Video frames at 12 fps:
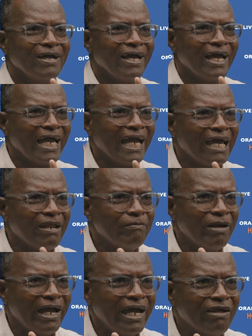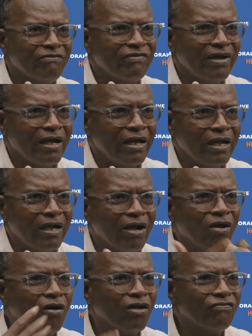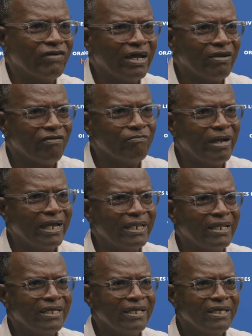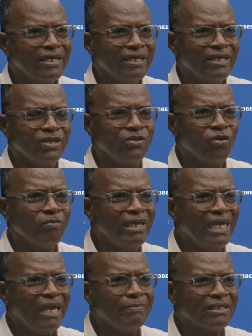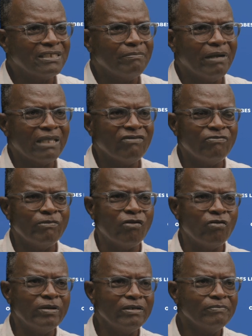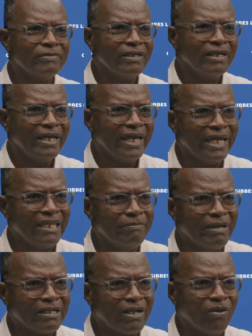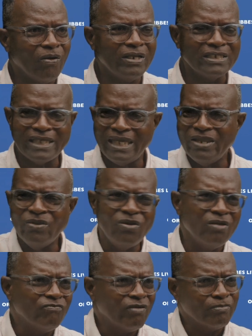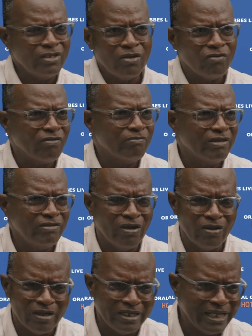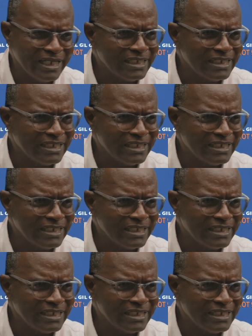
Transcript: I had a godfather of mine. He told me he came to St. Maarten from Aruba, and he met Claude. He said he knew him from the younger days.